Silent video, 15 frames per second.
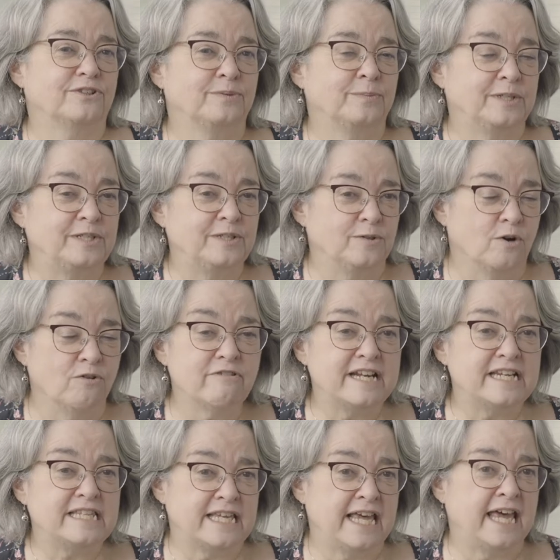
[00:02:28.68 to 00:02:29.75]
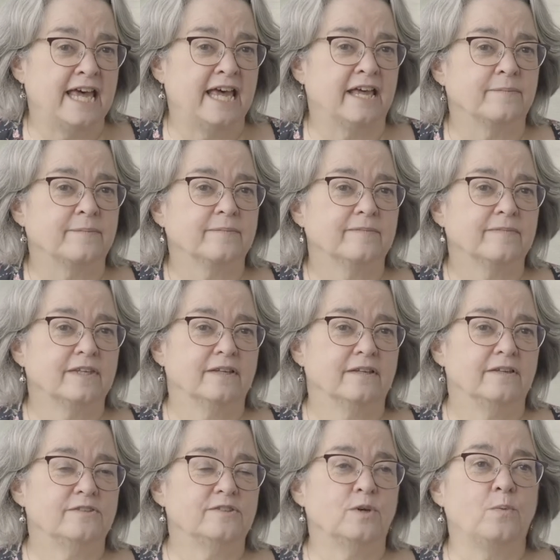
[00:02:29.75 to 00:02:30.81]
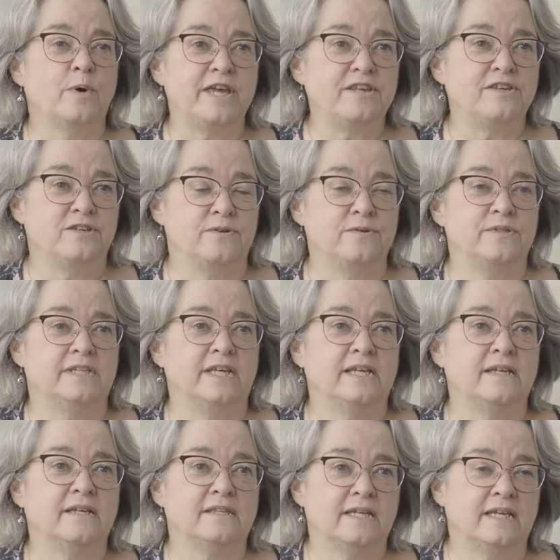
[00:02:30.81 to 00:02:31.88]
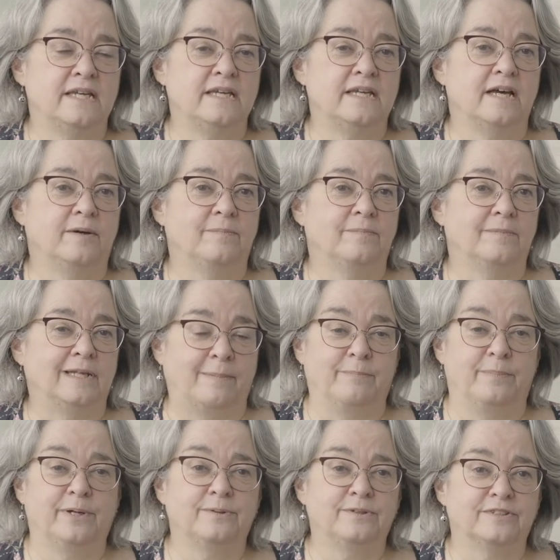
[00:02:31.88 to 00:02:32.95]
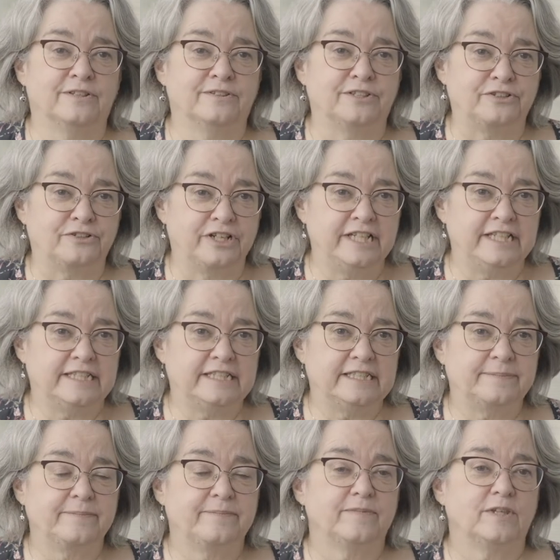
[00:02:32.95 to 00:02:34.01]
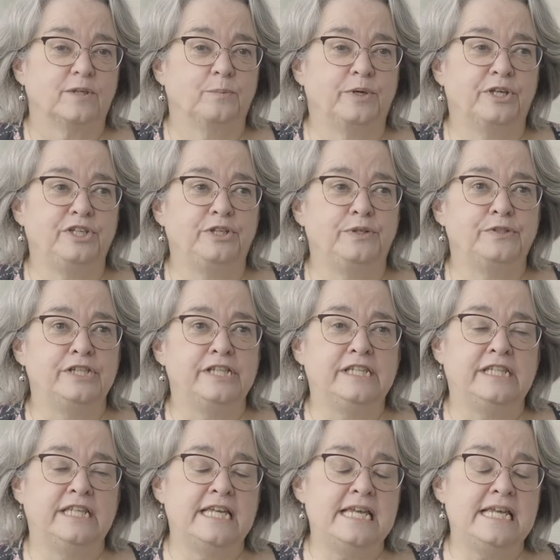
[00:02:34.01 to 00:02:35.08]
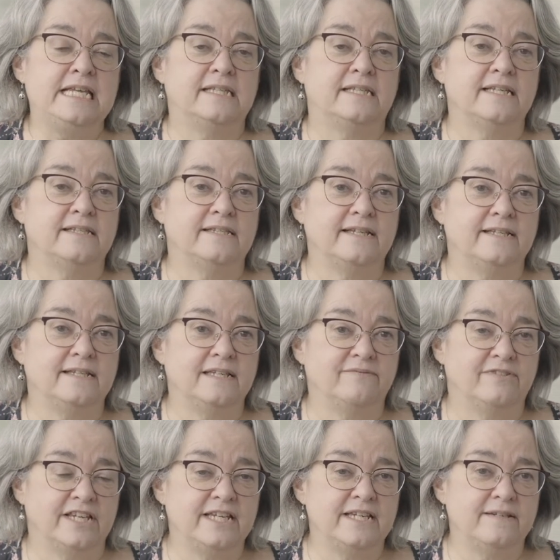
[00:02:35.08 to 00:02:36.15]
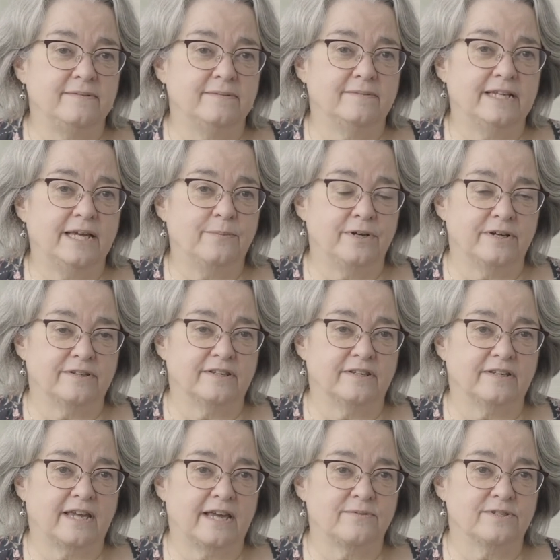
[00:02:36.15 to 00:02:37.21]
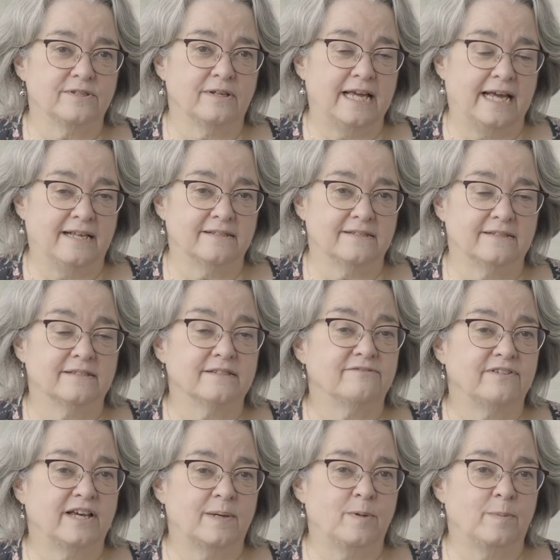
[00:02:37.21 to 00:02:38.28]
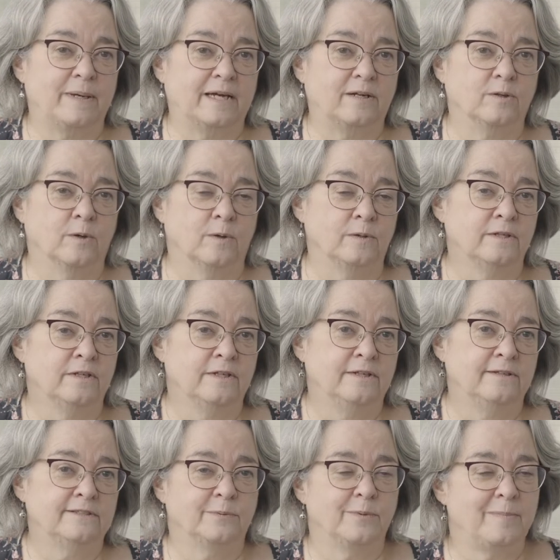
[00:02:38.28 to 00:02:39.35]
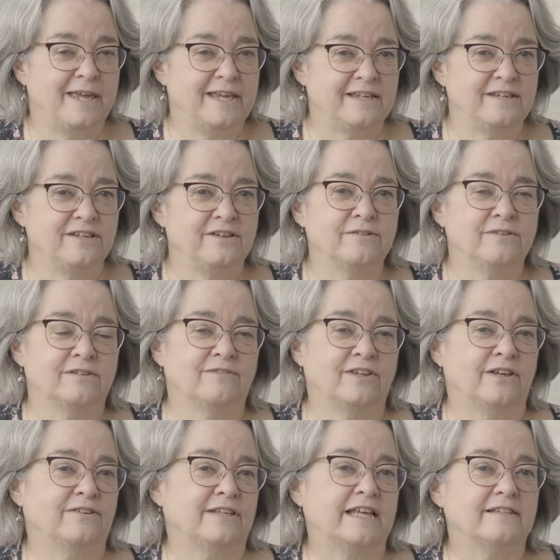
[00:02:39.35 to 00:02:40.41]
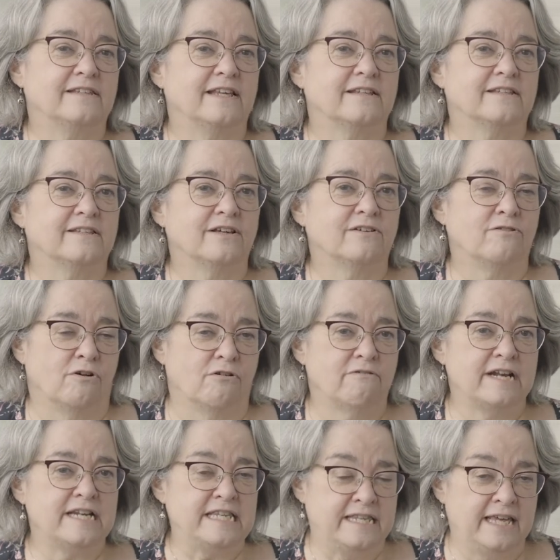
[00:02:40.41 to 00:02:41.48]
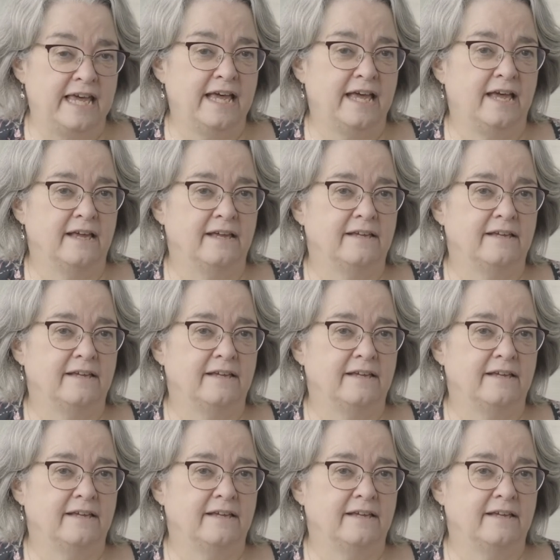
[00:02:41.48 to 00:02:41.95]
which is already there. So we're using the lampposts on the streets, we're using the CCTV network that the council has as a fibre backhaul. So we're making use of those assets that are already there